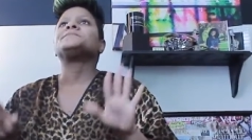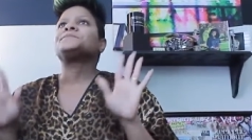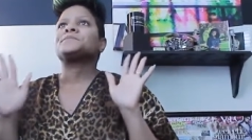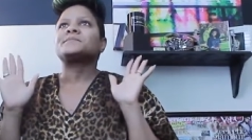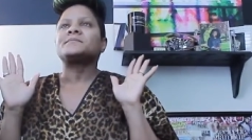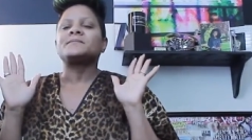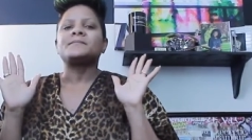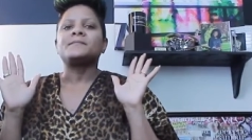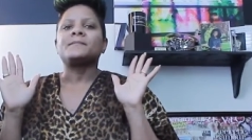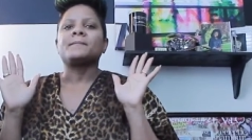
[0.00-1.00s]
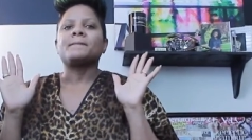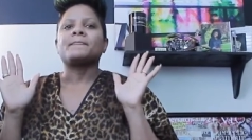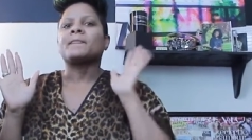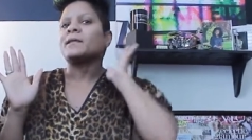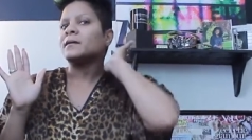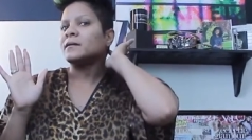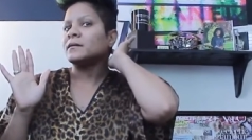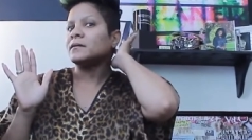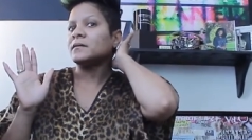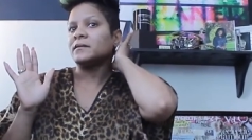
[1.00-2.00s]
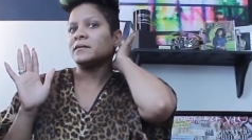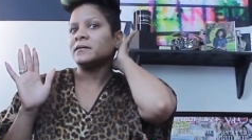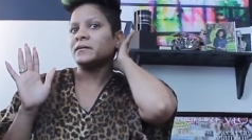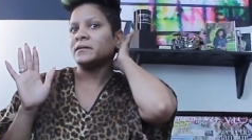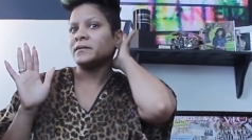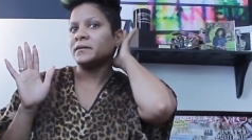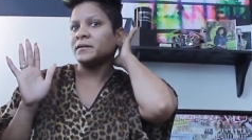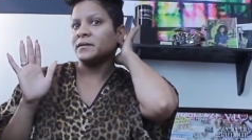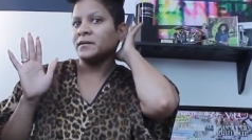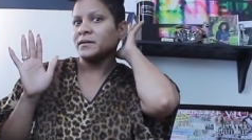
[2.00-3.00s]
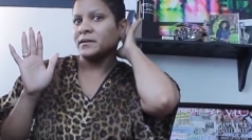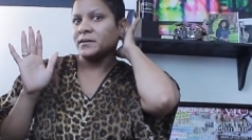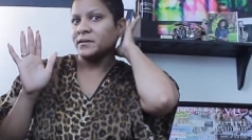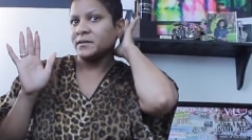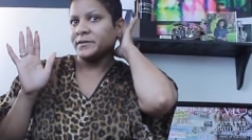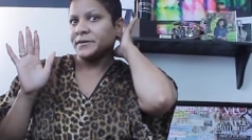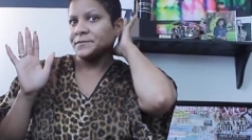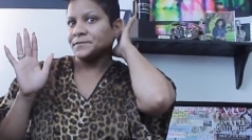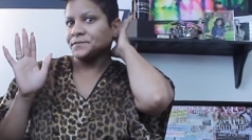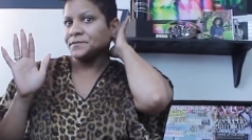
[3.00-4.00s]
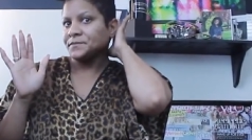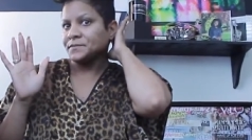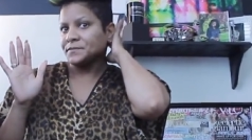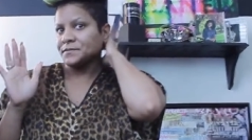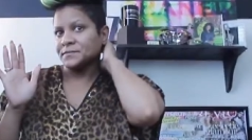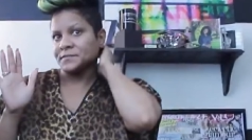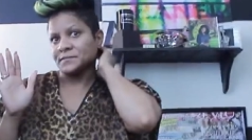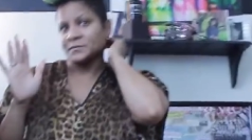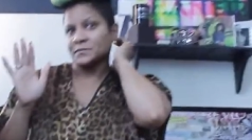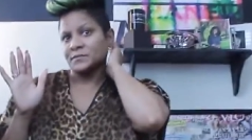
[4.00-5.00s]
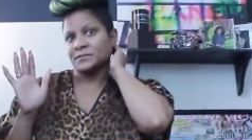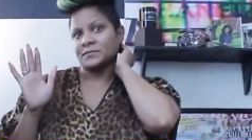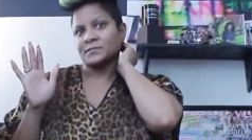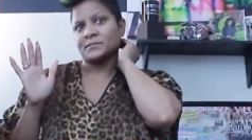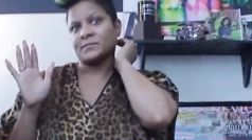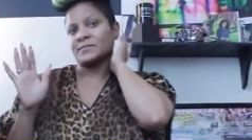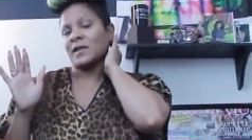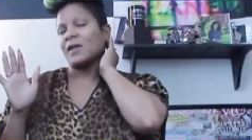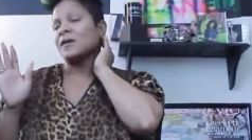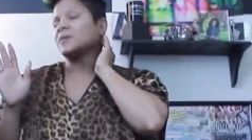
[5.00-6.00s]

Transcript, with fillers: Plus, Miss Della, she had two older kids and they were friendly to me. I miss them so much.